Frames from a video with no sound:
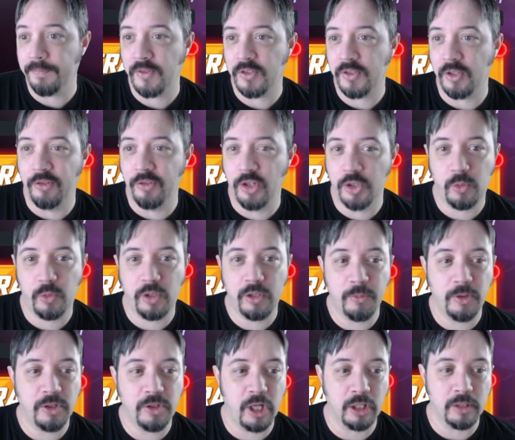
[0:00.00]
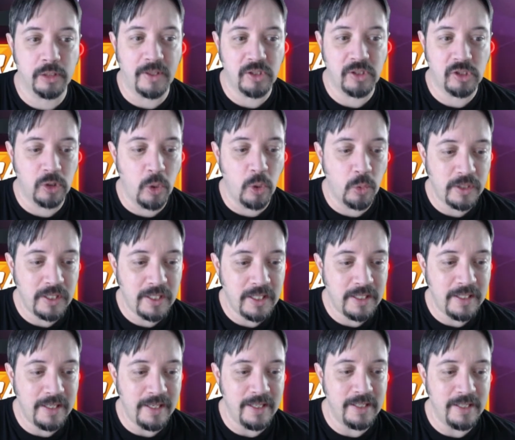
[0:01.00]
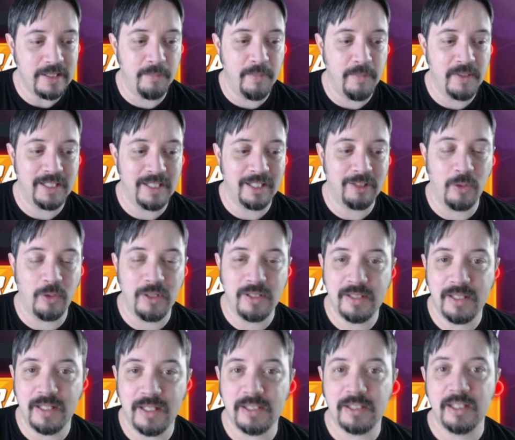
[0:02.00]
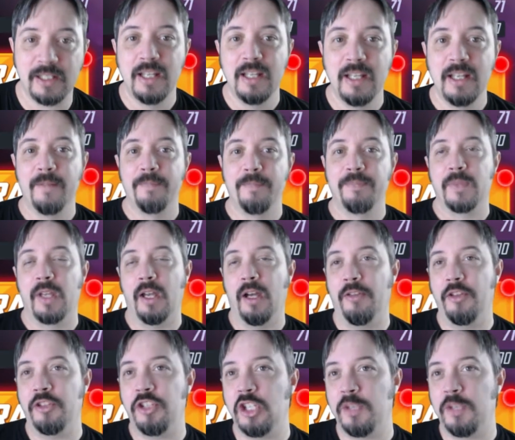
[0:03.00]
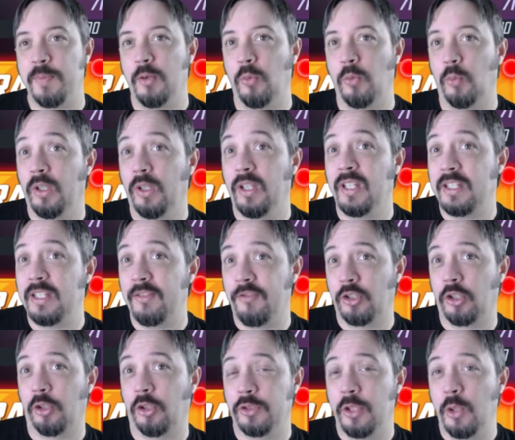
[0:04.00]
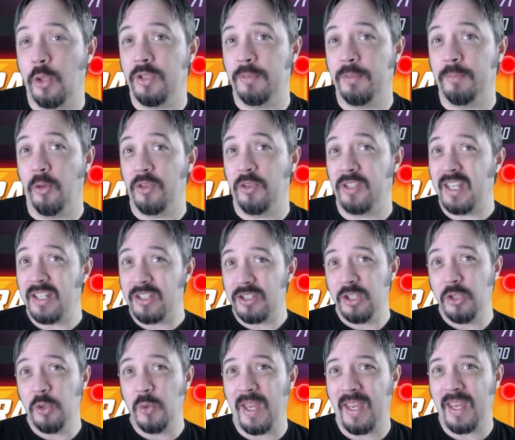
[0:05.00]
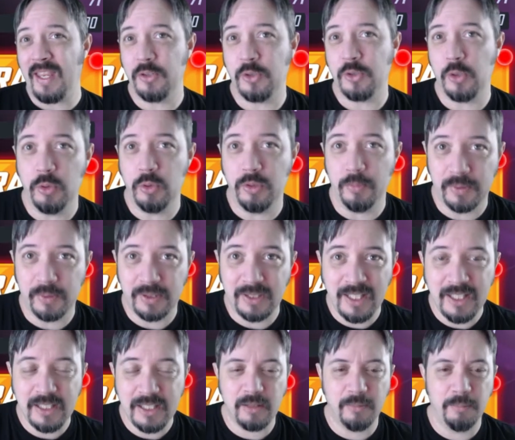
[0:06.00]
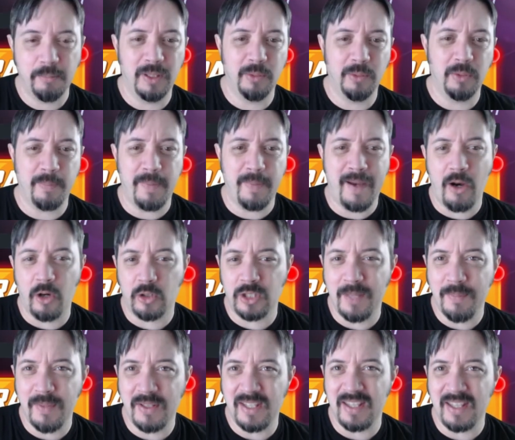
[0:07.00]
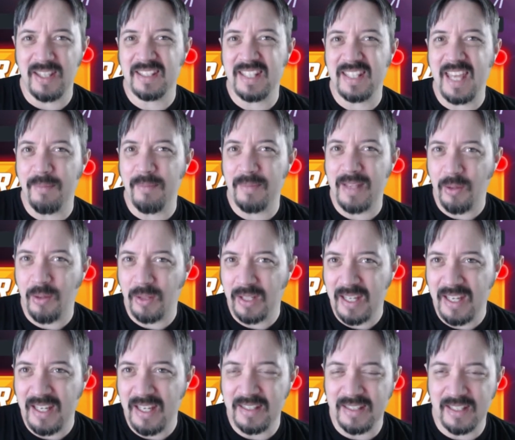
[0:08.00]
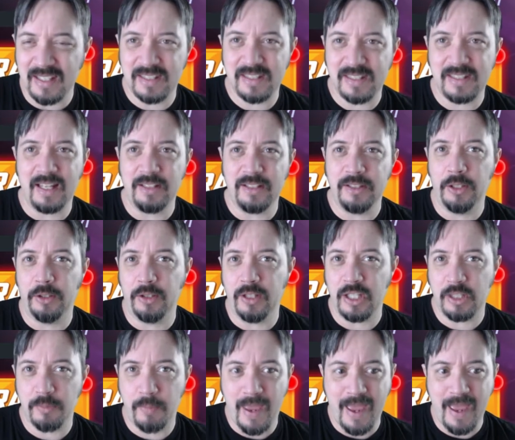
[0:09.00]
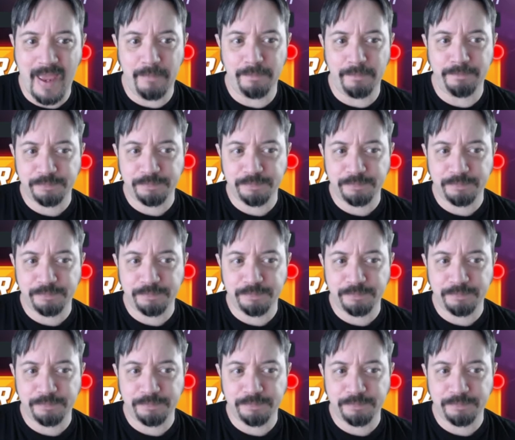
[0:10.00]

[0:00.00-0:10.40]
So first one I'm going to talk about is Loki. He's a Mystic 3/6. This used to be a really difficult node to both get to and to complete, but with the power creep that's in this game nowadays, it's not nearly as bad.